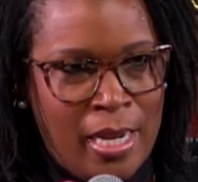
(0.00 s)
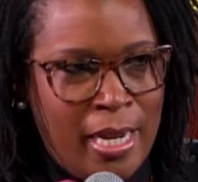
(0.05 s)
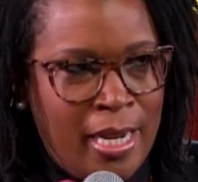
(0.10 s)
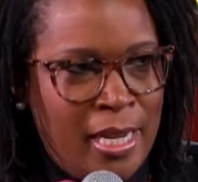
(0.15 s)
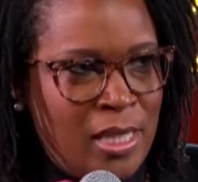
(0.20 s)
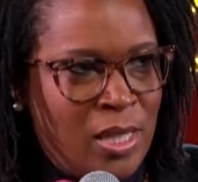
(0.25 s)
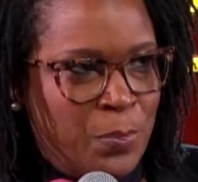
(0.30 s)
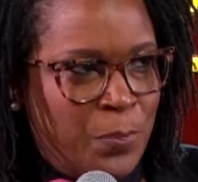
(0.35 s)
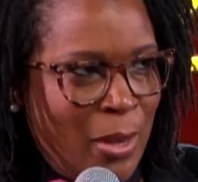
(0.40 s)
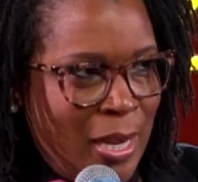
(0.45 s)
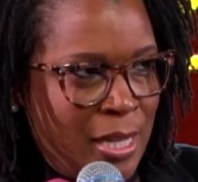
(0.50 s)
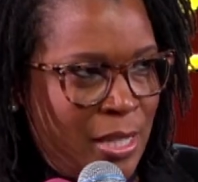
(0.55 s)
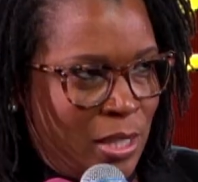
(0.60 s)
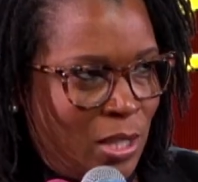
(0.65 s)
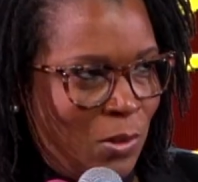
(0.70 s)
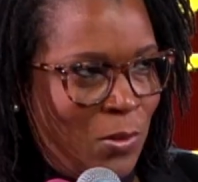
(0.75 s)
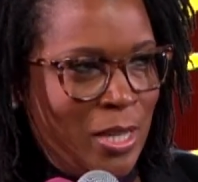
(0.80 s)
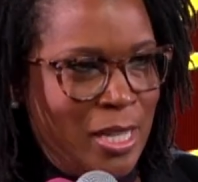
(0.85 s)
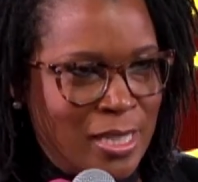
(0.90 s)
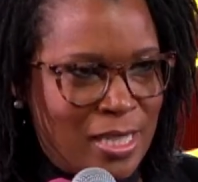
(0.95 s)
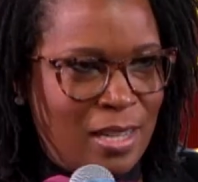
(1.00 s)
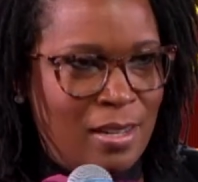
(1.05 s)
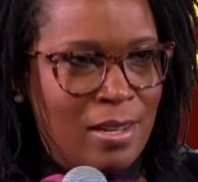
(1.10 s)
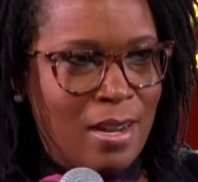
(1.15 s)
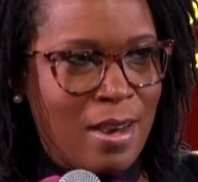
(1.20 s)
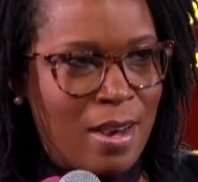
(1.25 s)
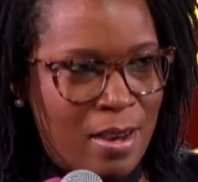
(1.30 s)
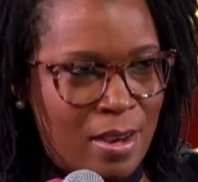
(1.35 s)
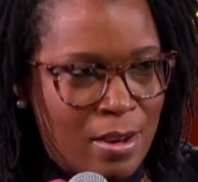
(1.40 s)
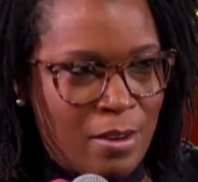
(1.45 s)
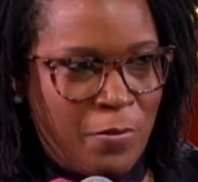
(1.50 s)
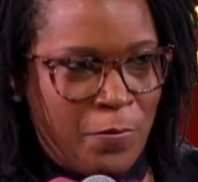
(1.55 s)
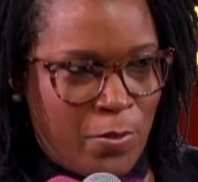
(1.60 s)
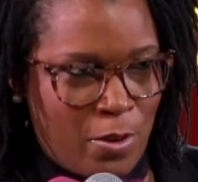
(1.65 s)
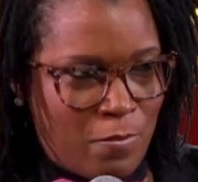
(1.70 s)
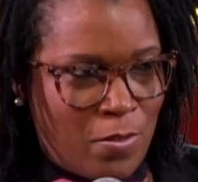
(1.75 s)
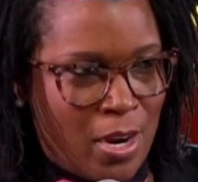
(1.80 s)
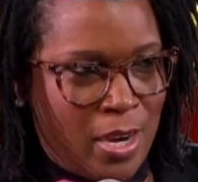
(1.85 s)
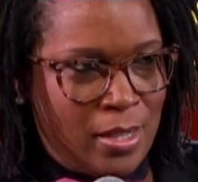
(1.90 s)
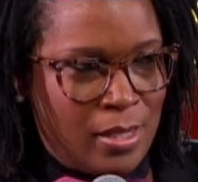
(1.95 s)
is based on his love
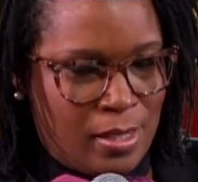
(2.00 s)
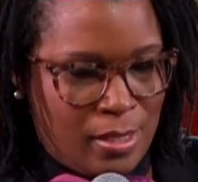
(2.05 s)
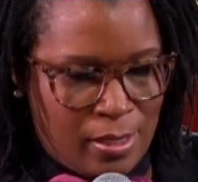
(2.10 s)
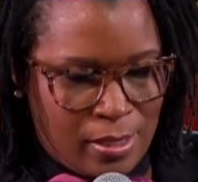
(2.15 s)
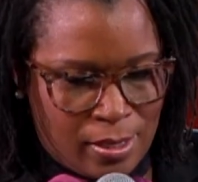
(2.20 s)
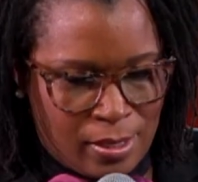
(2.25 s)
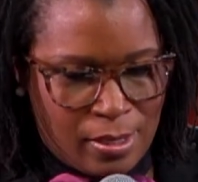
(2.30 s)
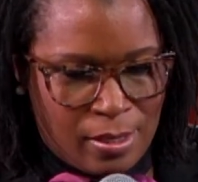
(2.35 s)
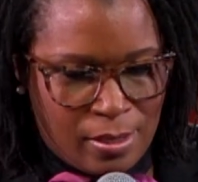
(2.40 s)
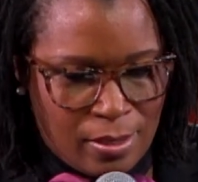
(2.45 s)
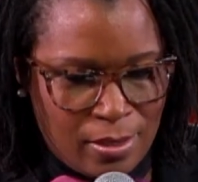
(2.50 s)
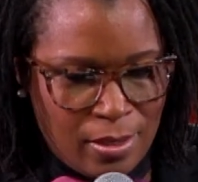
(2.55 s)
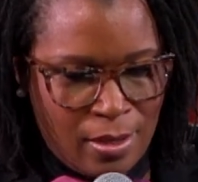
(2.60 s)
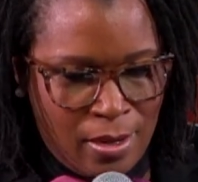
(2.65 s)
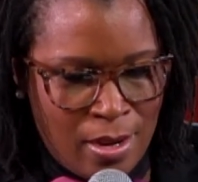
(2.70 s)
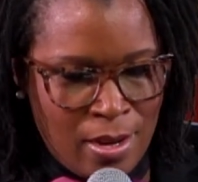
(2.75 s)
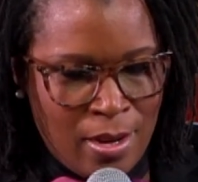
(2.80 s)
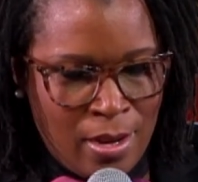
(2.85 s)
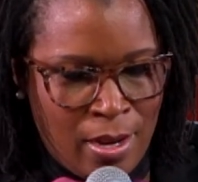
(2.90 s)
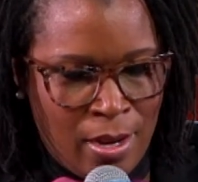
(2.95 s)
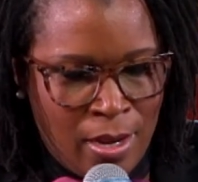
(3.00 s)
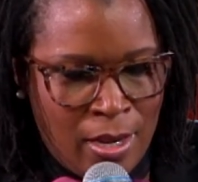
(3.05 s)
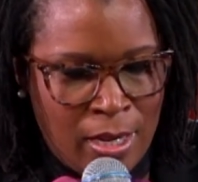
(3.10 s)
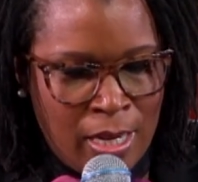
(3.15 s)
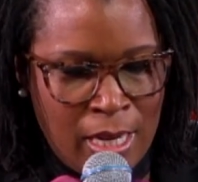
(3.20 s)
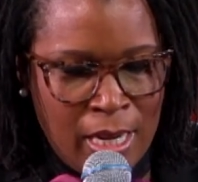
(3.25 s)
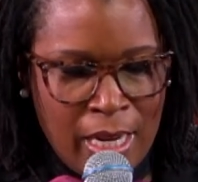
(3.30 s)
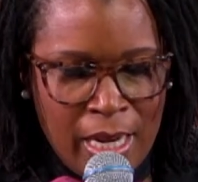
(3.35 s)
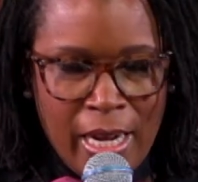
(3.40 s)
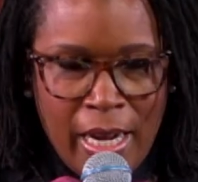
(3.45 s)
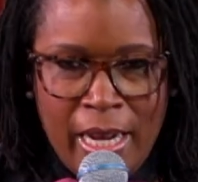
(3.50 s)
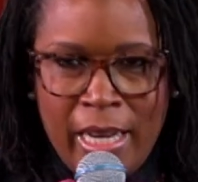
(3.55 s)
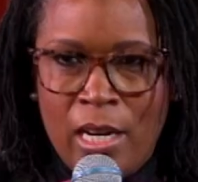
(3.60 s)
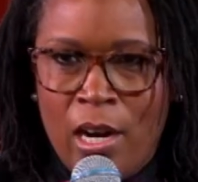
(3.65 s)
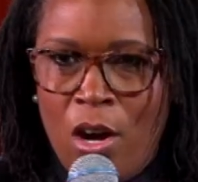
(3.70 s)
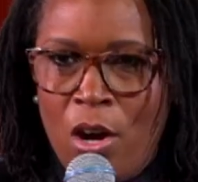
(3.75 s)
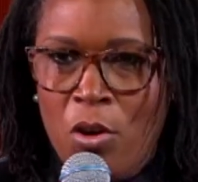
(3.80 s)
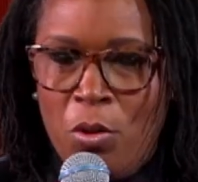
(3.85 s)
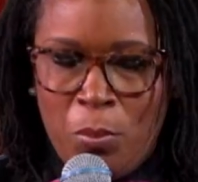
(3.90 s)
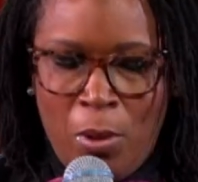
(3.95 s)
for us. Uh-huh. And
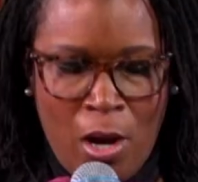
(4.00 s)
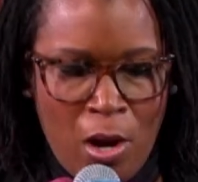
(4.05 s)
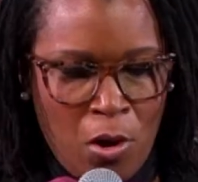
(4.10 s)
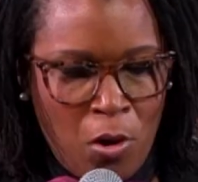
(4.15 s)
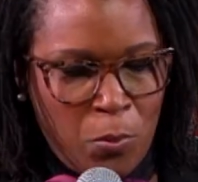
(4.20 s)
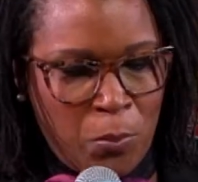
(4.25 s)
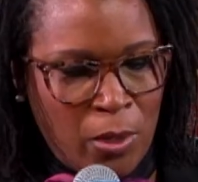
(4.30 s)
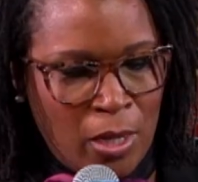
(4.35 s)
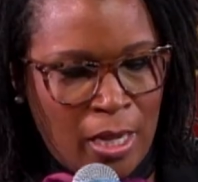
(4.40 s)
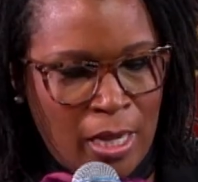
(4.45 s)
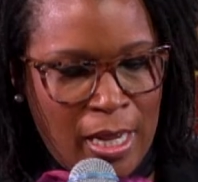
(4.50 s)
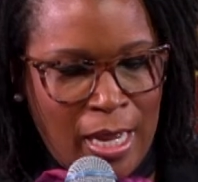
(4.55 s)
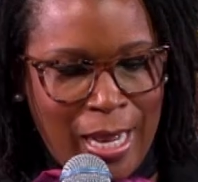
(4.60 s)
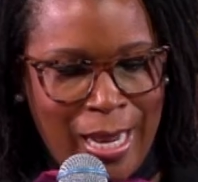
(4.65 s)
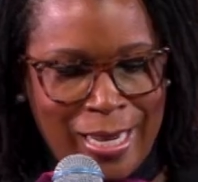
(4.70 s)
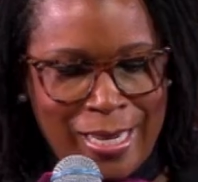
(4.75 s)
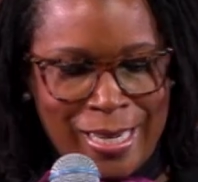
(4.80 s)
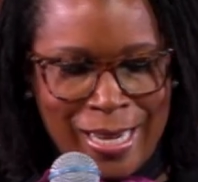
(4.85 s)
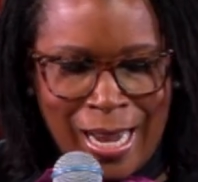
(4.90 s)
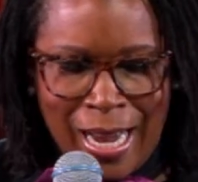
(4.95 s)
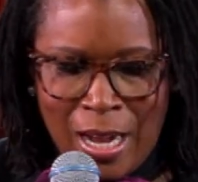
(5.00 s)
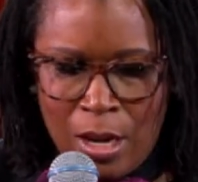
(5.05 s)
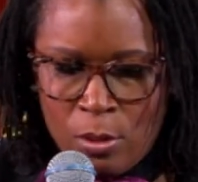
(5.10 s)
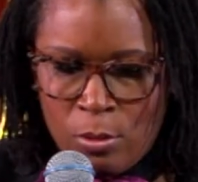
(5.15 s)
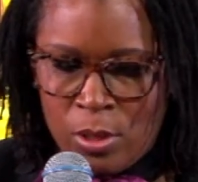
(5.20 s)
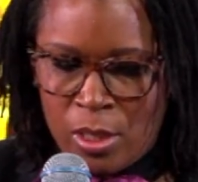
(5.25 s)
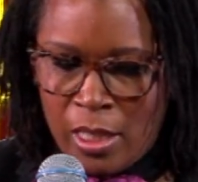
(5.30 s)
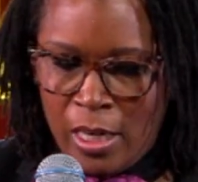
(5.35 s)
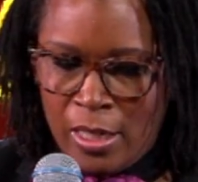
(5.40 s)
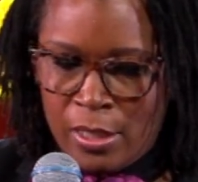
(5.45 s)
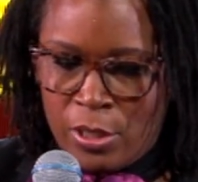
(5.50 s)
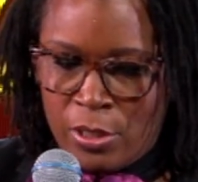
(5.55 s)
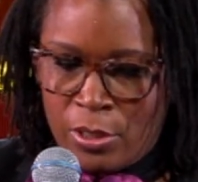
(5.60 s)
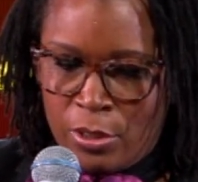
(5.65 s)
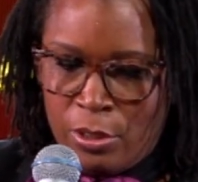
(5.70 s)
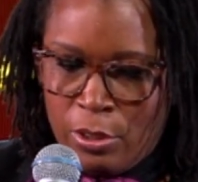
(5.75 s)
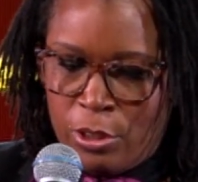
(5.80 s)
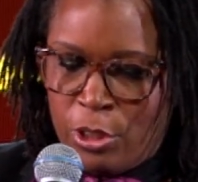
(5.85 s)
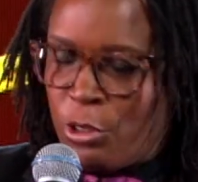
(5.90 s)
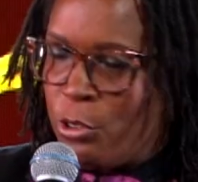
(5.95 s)
hope, hope allows us
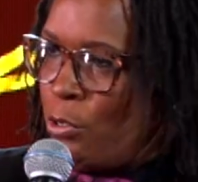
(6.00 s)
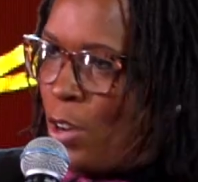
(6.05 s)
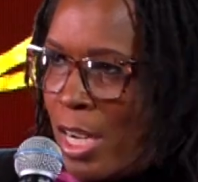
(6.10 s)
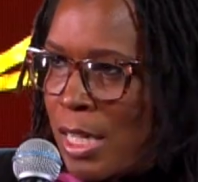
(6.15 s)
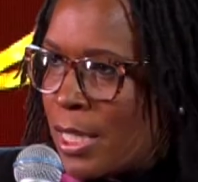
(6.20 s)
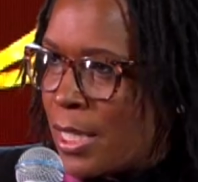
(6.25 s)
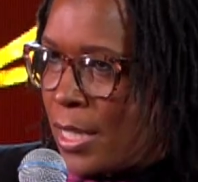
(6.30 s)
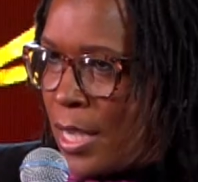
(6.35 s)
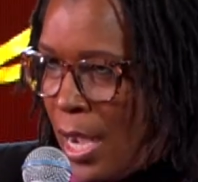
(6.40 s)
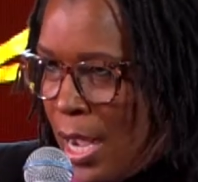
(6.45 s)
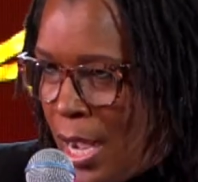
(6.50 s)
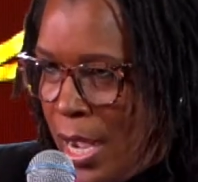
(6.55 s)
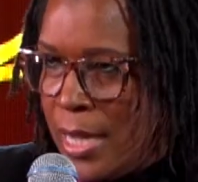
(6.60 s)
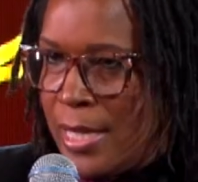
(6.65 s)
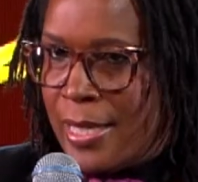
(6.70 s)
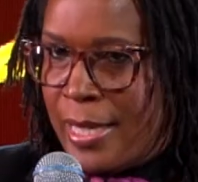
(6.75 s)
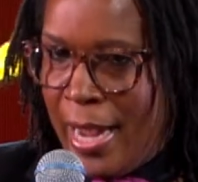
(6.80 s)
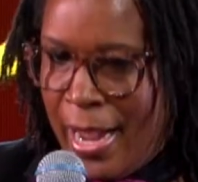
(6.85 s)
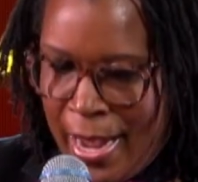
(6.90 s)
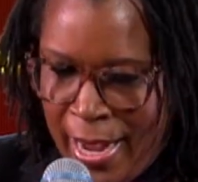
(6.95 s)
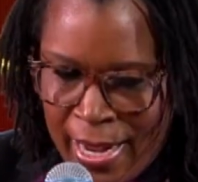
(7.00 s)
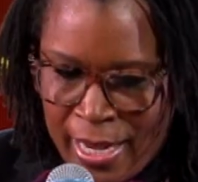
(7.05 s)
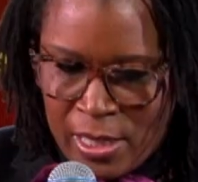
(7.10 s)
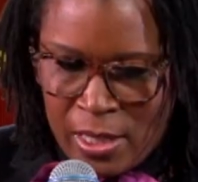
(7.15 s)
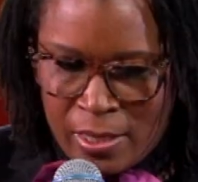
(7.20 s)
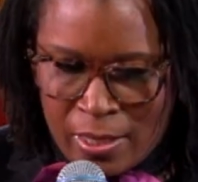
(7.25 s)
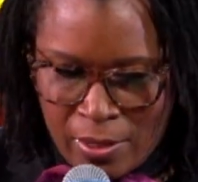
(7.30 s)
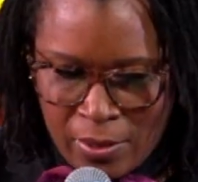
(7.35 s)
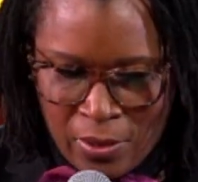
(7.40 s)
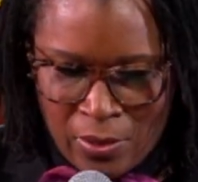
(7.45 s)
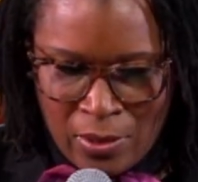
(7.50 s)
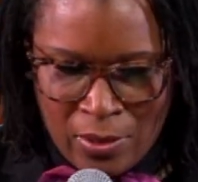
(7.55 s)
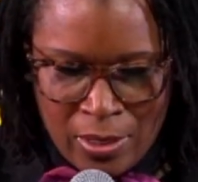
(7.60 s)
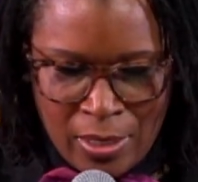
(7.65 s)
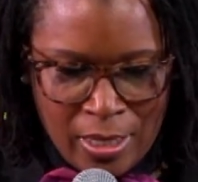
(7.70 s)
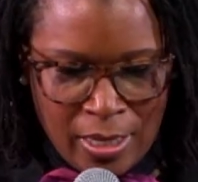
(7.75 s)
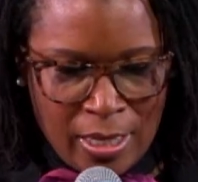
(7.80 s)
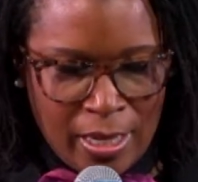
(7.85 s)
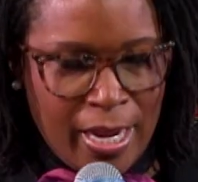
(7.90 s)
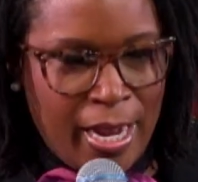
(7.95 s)
to trust God's answer
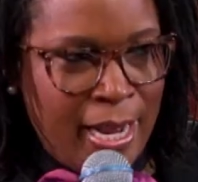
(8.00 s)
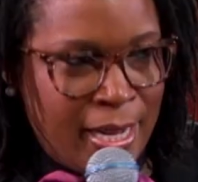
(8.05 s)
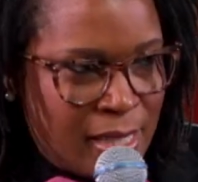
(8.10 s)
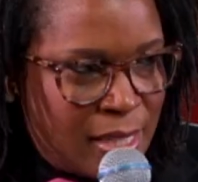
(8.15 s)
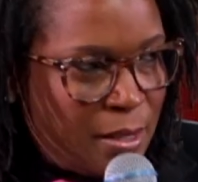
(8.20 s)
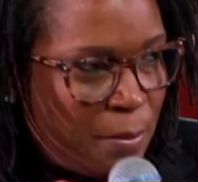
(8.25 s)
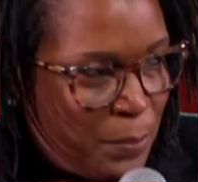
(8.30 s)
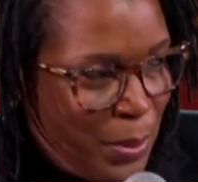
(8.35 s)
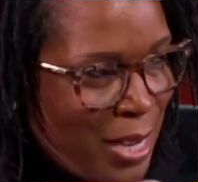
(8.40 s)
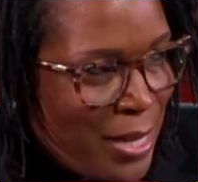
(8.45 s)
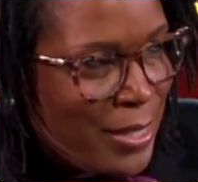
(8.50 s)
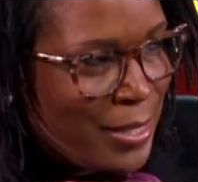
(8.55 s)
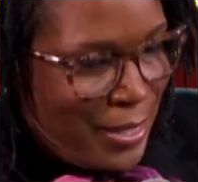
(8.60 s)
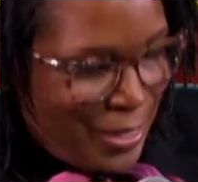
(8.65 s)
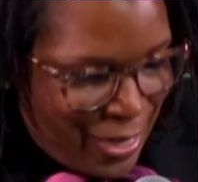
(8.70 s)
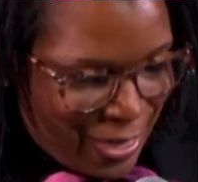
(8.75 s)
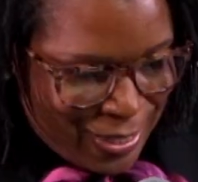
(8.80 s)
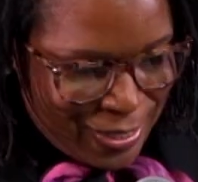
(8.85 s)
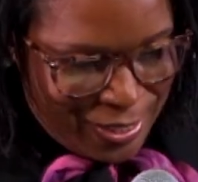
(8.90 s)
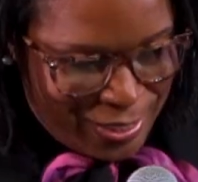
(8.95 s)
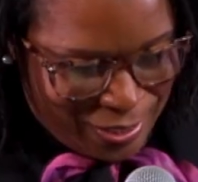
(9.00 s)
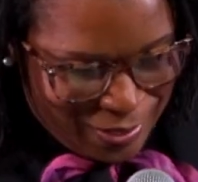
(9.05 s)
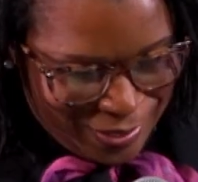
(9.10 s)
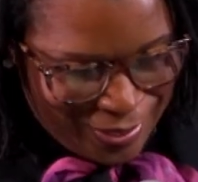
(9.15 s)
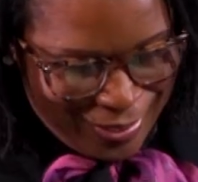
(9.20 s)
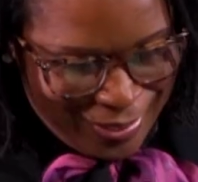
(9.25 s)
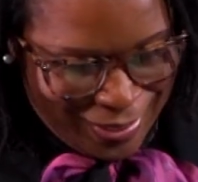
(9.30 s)
as the best answer,